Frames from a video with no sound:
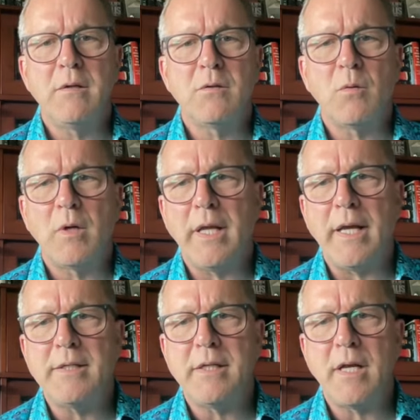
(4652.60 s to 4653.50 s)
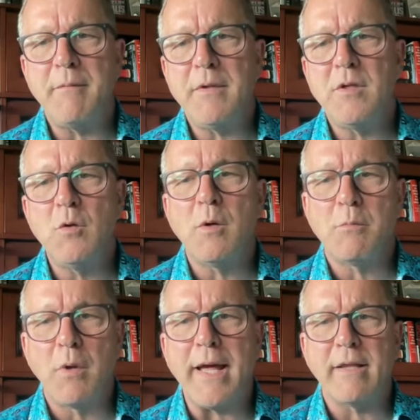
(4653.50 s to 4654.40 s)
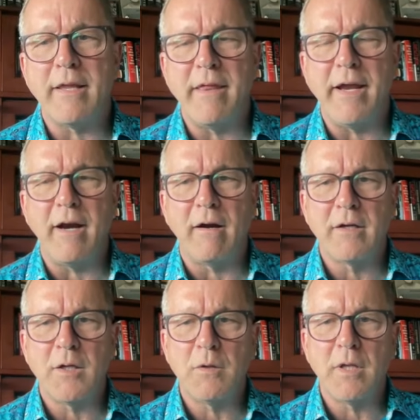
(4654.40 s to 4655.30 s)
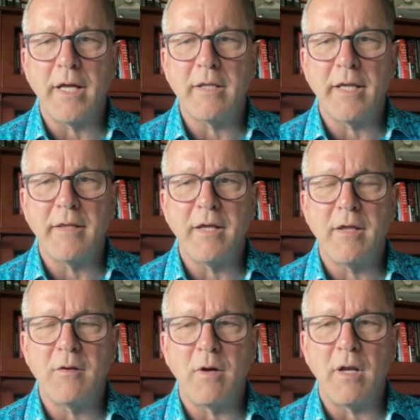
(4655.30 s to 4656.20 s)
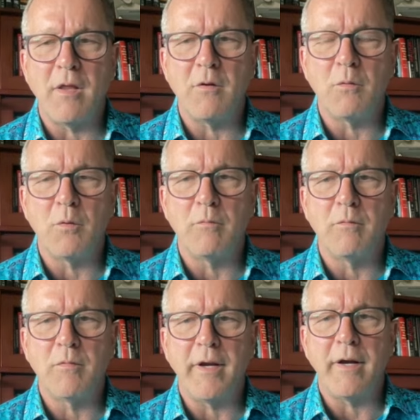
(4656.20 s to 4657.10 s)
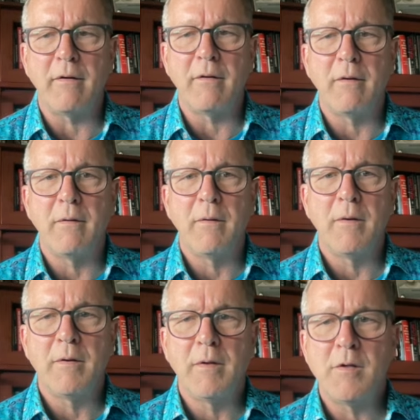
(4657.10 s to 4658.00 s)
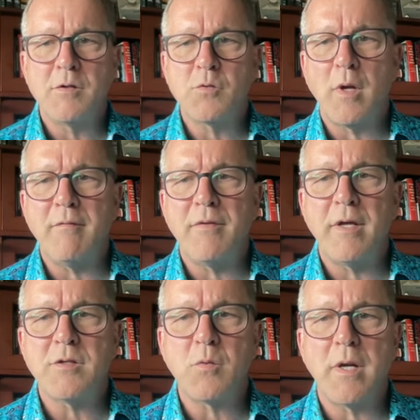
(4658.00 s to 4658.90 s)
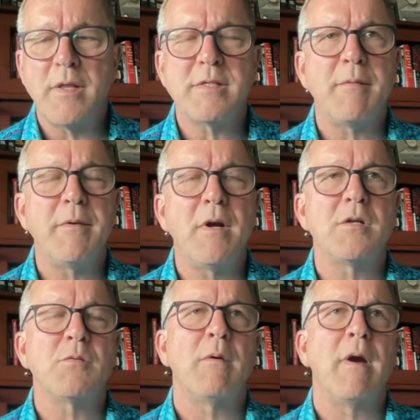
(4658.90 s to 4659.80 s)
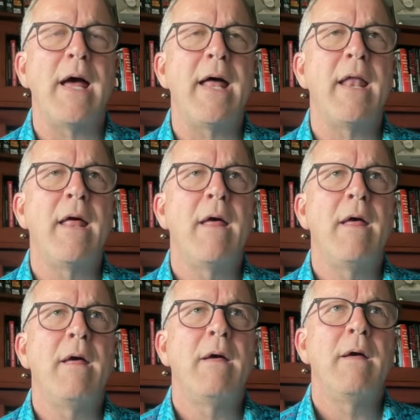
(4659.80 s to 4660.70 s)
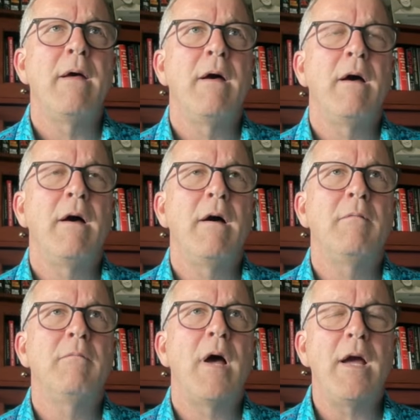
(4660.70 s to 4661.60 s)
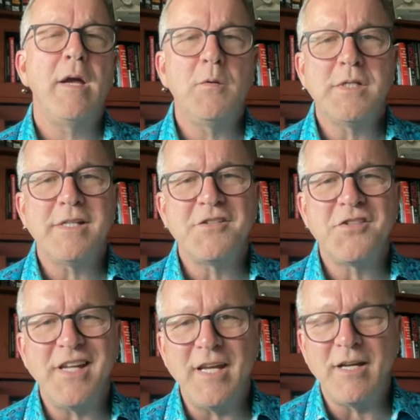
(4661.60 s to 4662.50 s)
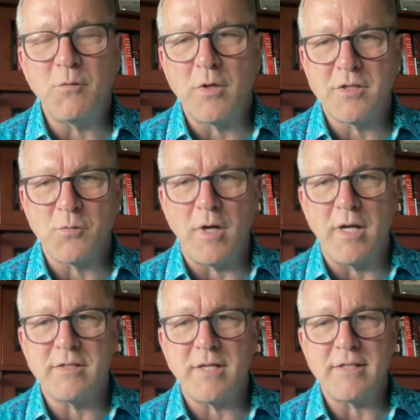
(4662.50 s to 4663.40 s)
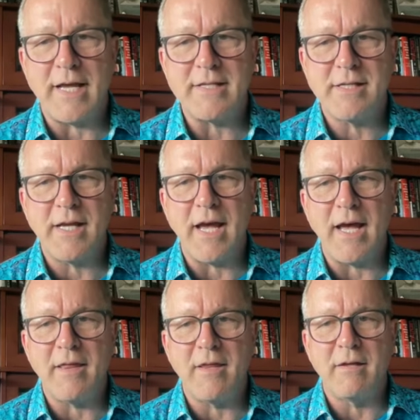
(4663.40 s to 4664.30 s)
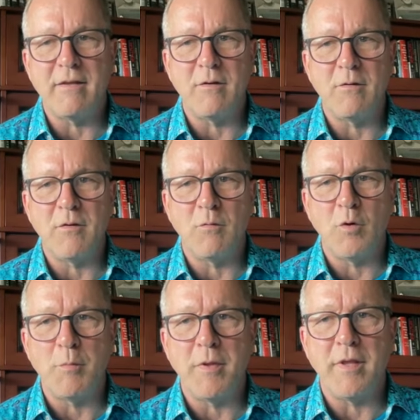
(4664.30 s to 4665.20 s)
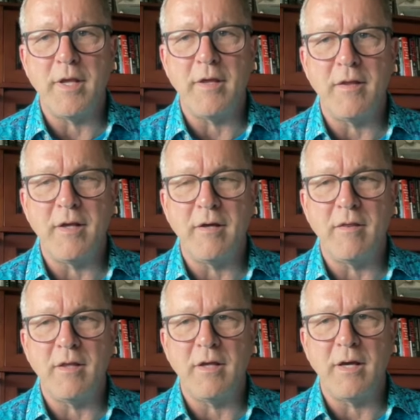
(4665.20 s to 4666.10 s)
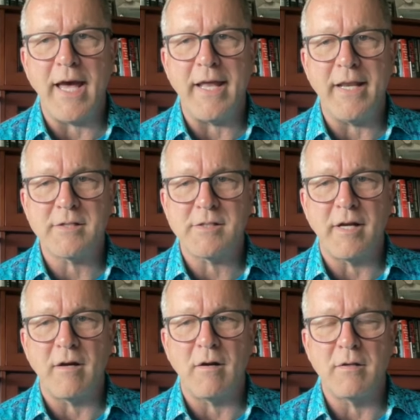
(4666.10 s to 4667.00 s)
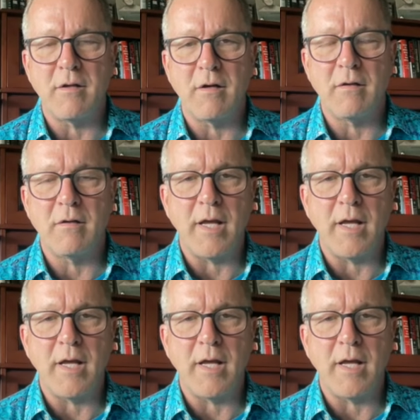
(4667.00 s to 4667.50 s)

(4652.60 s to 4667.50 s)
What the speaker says: or 2018. I mean, you were likely there. You were likely in another room there. It was one of the seminars we were at. It was in C, where it was SEA, the room in the annex there on